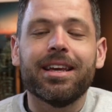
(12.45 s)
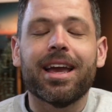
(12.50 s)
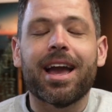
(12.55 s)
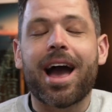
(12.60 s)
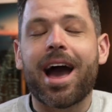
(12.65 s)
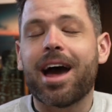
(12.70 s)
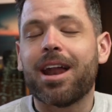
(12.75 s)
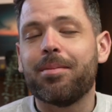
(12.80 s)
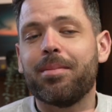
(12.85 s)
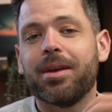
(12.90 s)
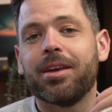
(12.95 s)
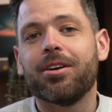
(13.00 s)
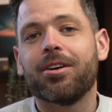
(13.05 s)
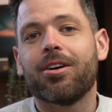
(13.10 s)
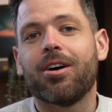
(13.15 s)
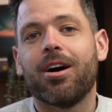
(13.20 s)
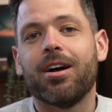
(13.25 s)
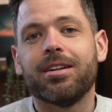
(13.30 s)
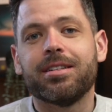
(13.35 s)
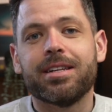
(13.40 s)
how to make your
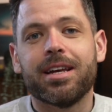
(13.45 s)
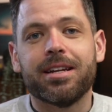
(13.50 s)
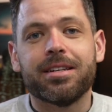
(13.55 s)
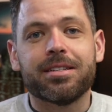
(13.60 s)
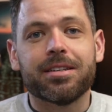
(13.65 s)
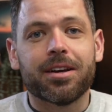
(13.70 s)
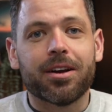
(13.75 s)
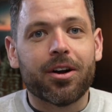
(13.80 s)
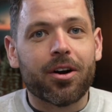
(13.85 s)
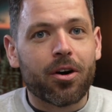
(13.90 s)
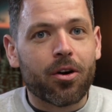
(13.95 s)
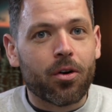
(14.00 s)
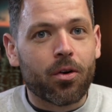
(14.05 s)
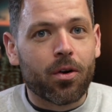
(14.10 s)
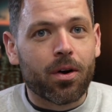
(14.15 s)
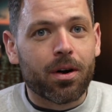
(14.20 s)
content go